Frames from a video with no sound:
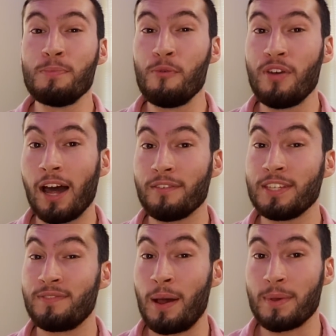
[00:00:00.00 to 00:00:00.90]
moved out of
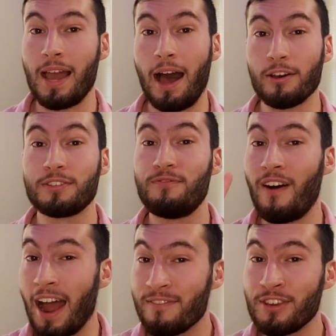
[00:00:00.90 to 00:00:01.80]
his family house
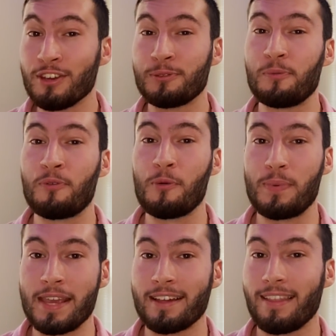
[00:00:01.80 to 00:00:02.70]
5 years before
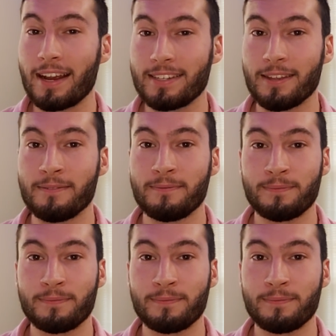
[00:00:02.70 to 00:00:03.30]
being elected.